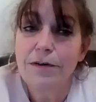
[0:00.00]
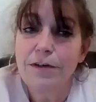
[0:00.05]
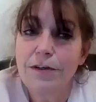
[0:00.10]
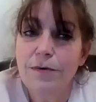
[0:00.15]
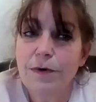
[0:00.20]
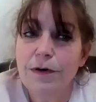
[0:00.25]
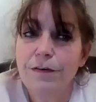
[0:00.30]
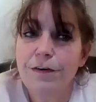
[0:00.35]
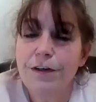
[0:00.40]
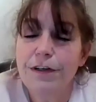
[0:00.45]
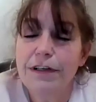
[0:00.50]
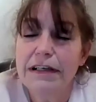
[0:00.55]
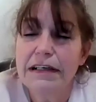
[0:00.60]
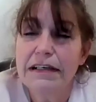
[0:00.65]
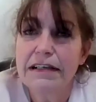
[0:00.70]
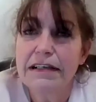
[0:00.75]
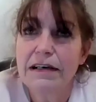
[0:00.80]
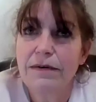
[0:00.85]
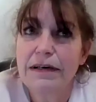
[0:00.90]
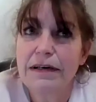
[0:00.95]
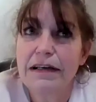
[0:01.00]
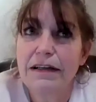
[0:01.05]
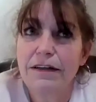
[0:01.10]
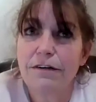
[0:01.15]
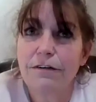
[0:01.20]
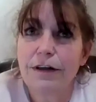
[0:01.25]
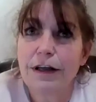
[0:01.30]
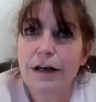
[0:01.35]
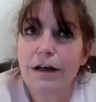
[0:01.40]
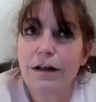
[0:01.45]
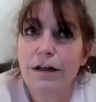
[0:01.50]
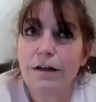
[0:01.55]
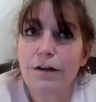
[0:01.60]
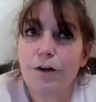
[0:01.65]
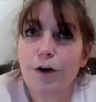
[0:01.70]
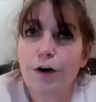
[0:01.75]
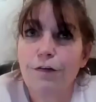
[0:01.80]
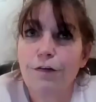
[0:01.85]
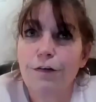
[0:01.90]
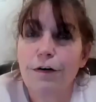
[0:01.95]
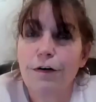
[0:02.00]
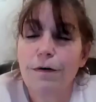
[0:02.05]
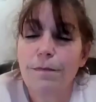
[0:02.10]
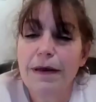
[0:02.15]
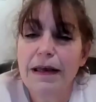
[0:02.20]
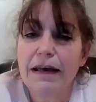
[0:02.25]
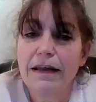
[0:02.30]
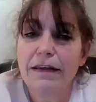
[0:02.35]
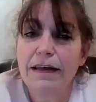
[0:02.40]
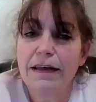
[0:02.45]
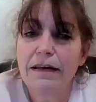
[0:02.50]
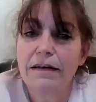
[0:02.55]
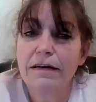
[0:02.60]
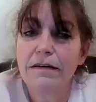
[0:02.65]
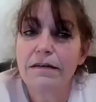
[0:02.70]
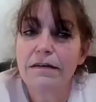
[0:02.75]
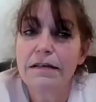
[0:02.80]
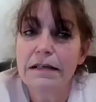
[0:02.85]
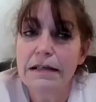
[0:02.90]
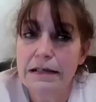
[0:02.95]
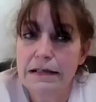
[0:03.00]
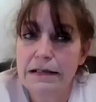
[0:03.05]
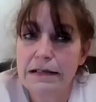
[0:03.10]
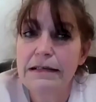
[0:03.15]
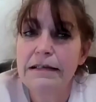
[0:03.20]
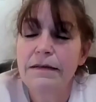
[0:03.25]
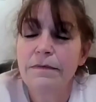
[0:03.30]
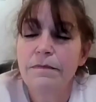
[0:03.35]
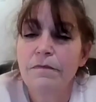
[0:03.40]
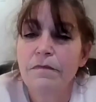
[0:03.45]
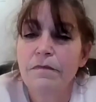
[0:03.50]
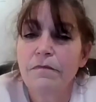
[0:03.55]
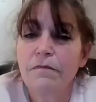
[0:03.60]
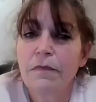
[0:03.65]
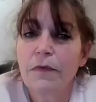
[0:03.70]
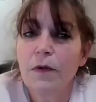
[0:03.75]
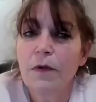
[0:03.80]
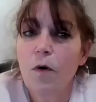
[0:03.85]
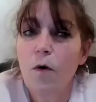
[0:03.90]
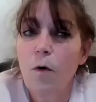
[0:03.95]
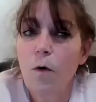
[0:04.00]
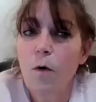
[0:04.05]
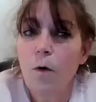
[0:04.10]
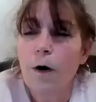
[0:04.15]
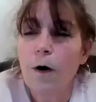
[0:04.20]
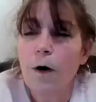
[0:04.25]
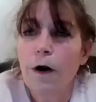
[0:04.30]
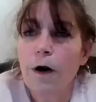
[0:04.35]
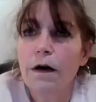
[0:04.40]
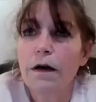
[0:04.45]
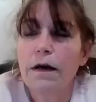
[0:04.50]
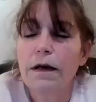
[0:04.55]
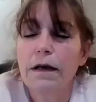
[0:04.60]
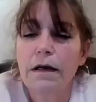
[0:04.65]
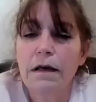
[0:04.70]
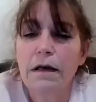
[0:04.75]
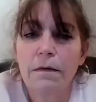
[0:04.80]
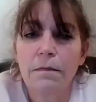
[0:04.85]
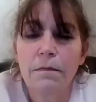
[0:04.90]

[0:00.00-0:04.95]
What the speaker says: would do one of two things. I would either like look for a bank that does, or